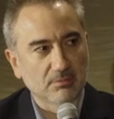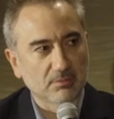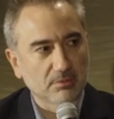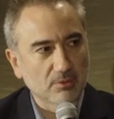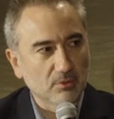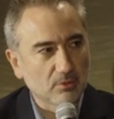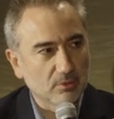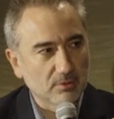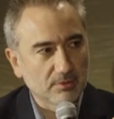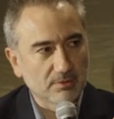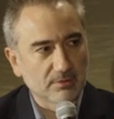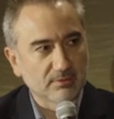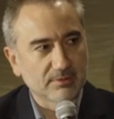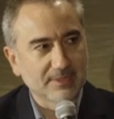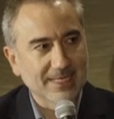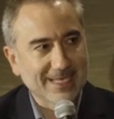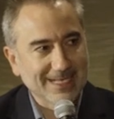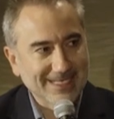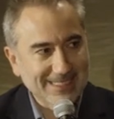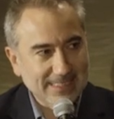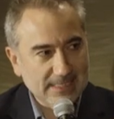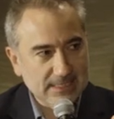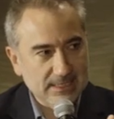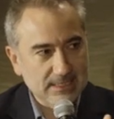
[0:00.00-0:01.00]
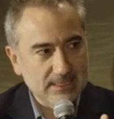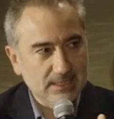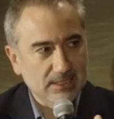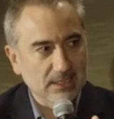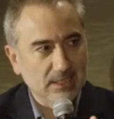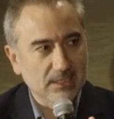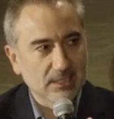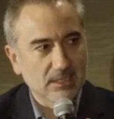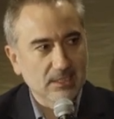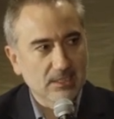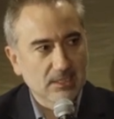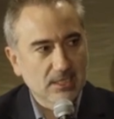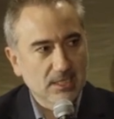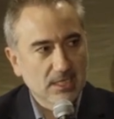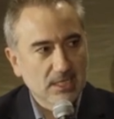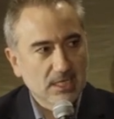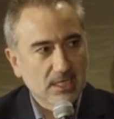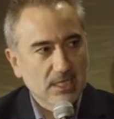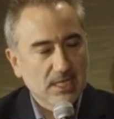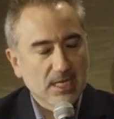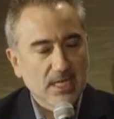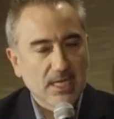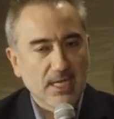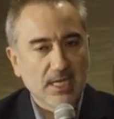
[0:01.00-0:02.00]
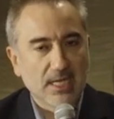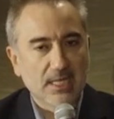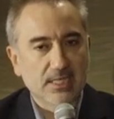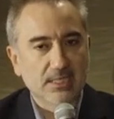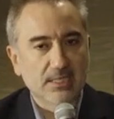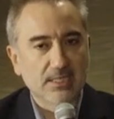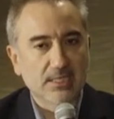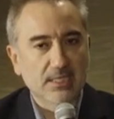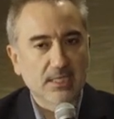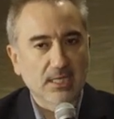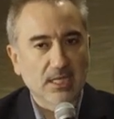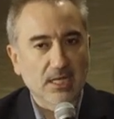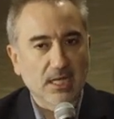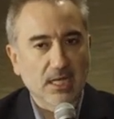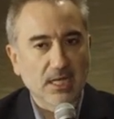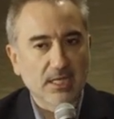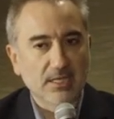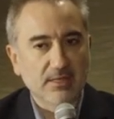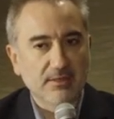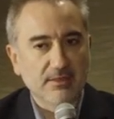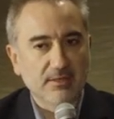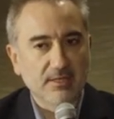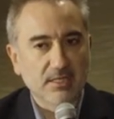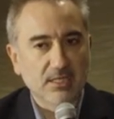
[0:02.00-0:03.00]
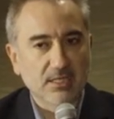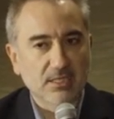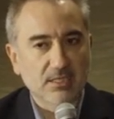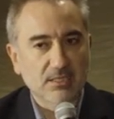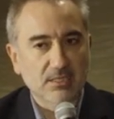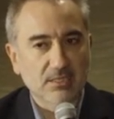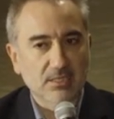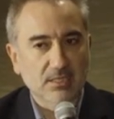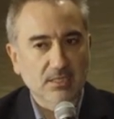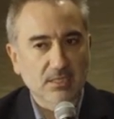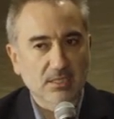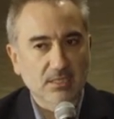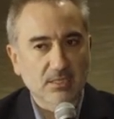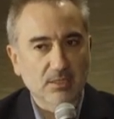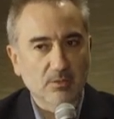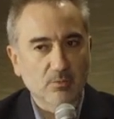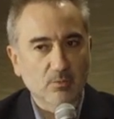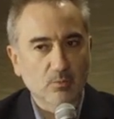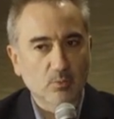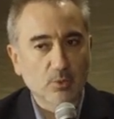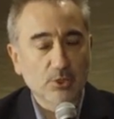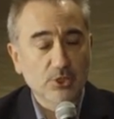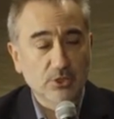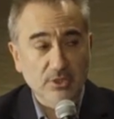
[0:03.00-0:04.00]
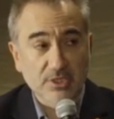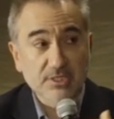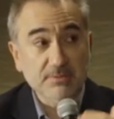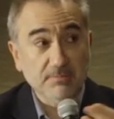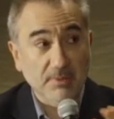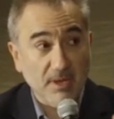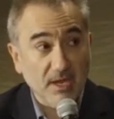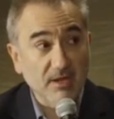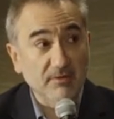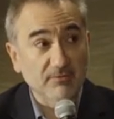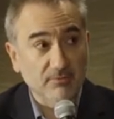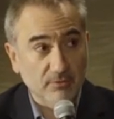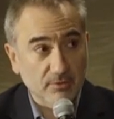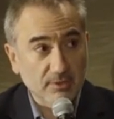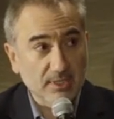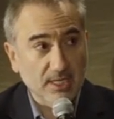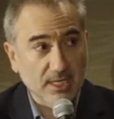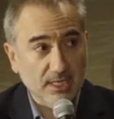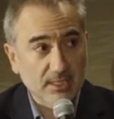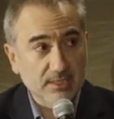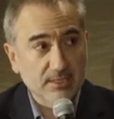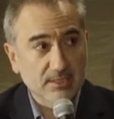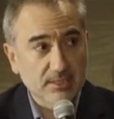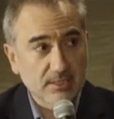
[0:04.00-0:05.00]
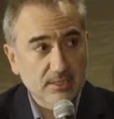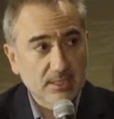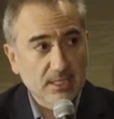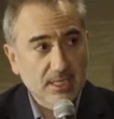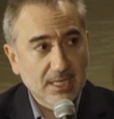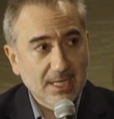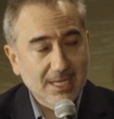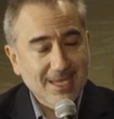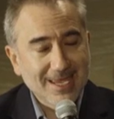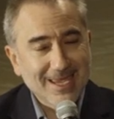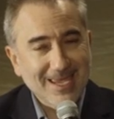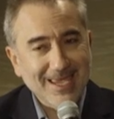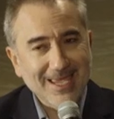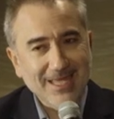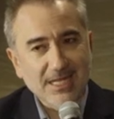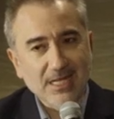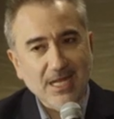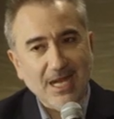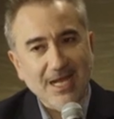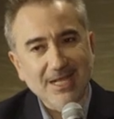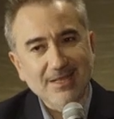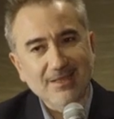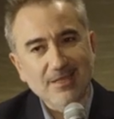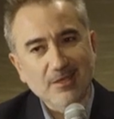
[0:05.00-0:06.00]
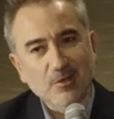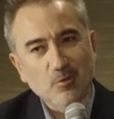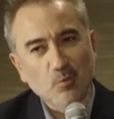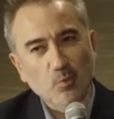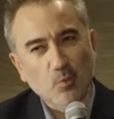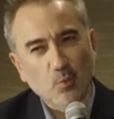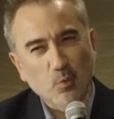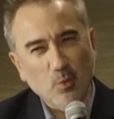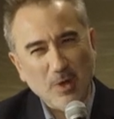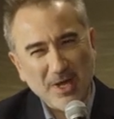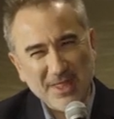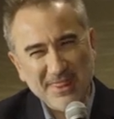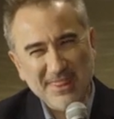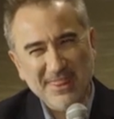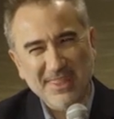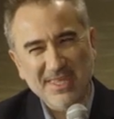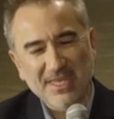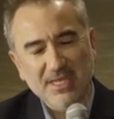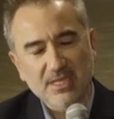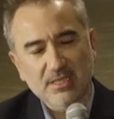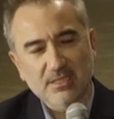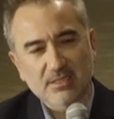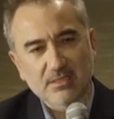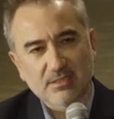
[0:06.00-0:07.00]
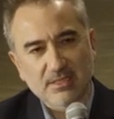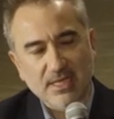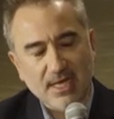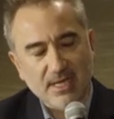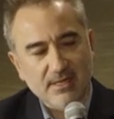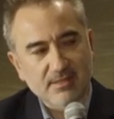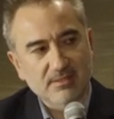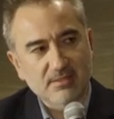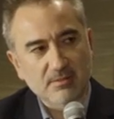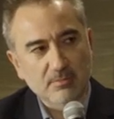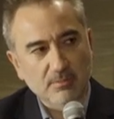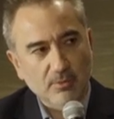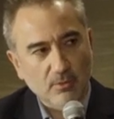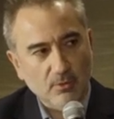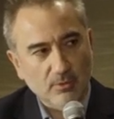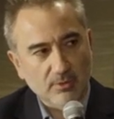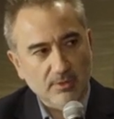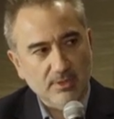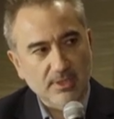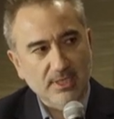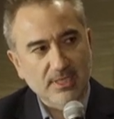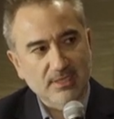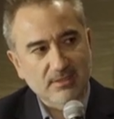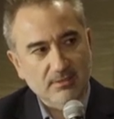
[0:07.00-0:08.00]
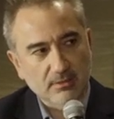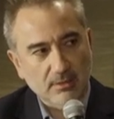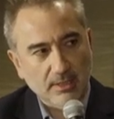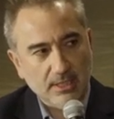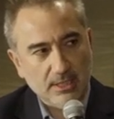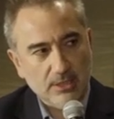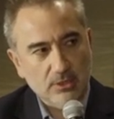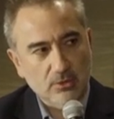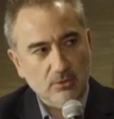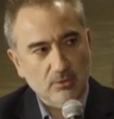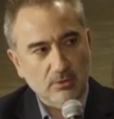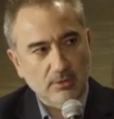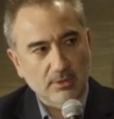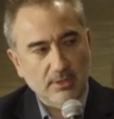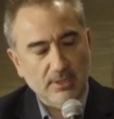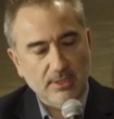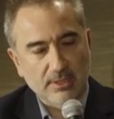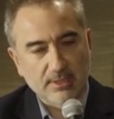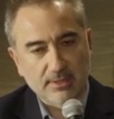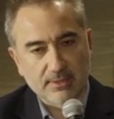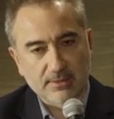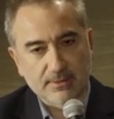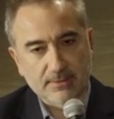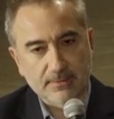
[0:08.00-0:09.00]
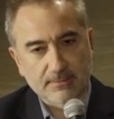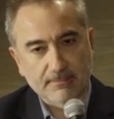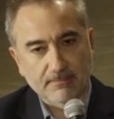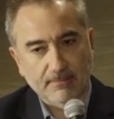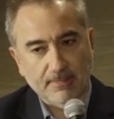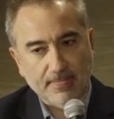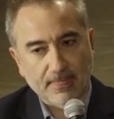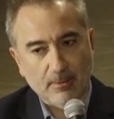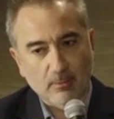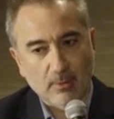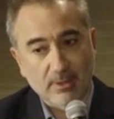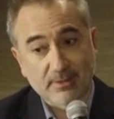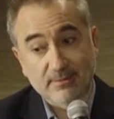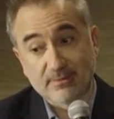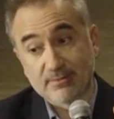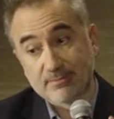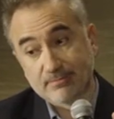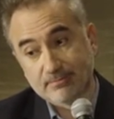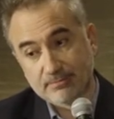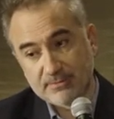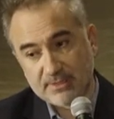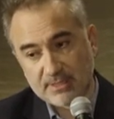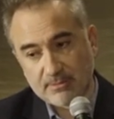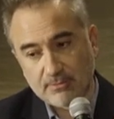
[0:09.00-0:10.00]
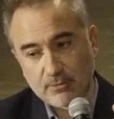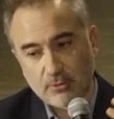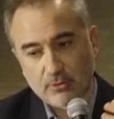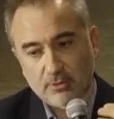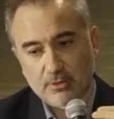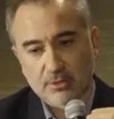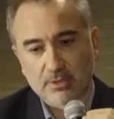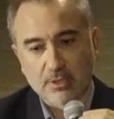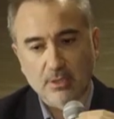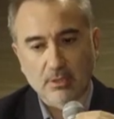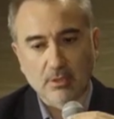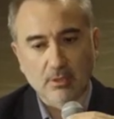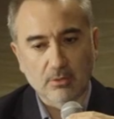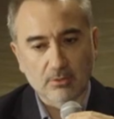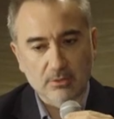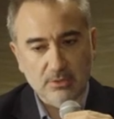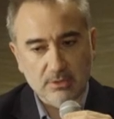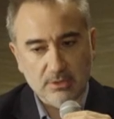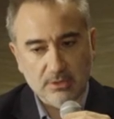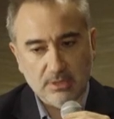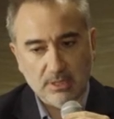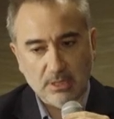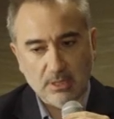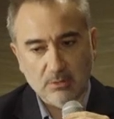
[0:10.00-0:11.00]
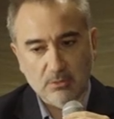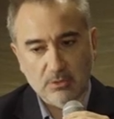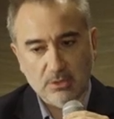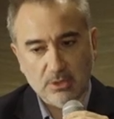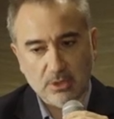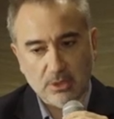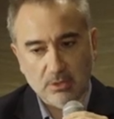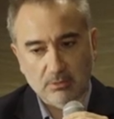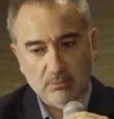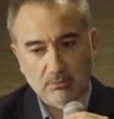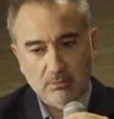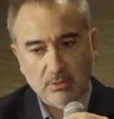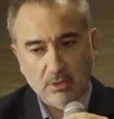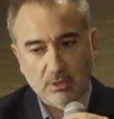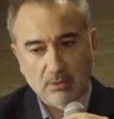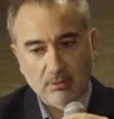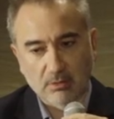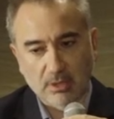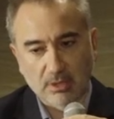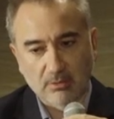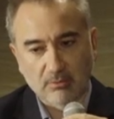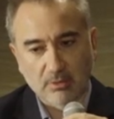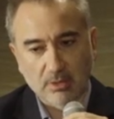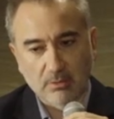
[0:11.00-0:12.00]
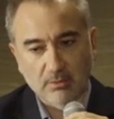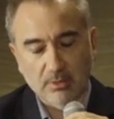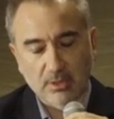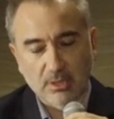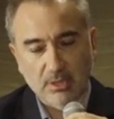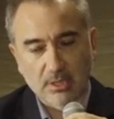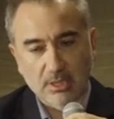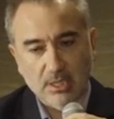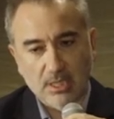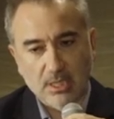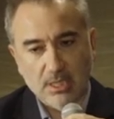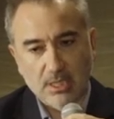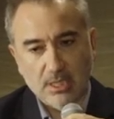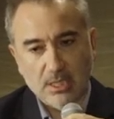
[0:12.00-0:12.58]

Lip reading: liberal order that easily. And I think we should aspire for that. And I think one thing that is important intellectually is what some Turkish theologians say, which I, you know, agree with.